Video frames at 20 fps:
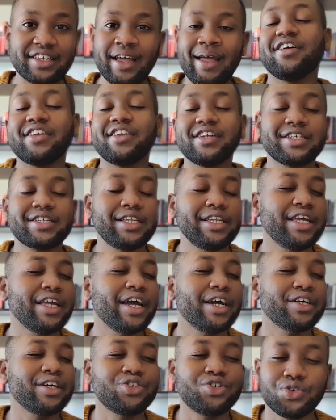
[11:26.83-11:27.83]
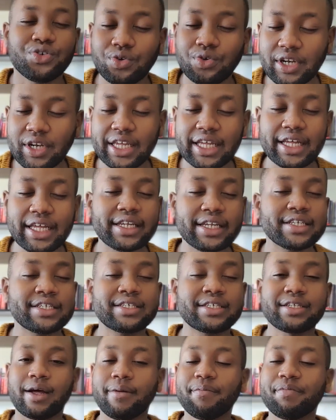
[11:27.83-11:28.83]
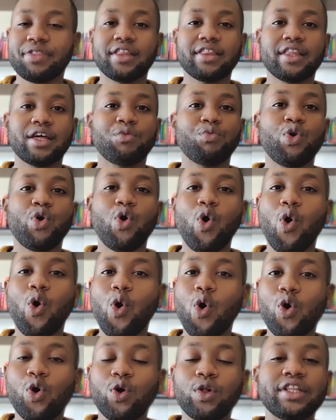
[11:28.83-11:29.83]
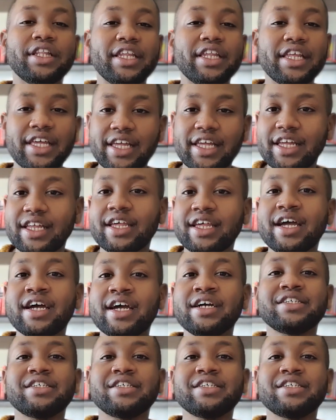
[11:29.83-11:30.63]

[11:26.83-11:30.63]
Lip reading: Honestly and truly, it is something that we all need,